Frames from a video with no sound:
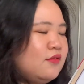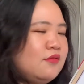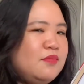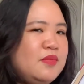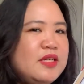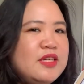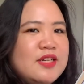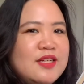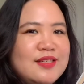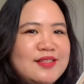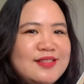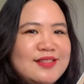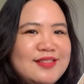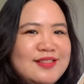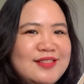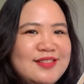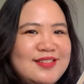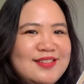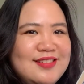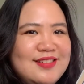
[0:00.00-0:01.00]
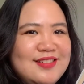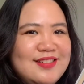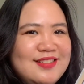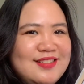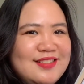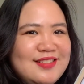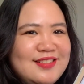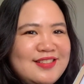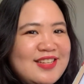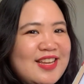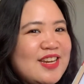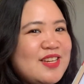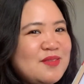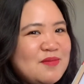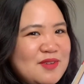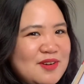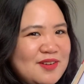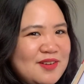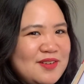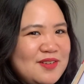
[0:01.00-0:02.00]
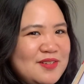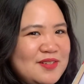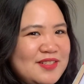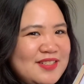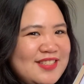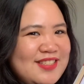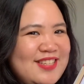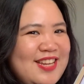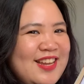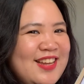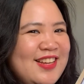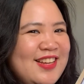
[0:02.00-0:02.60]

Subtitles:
because sketchbook goals.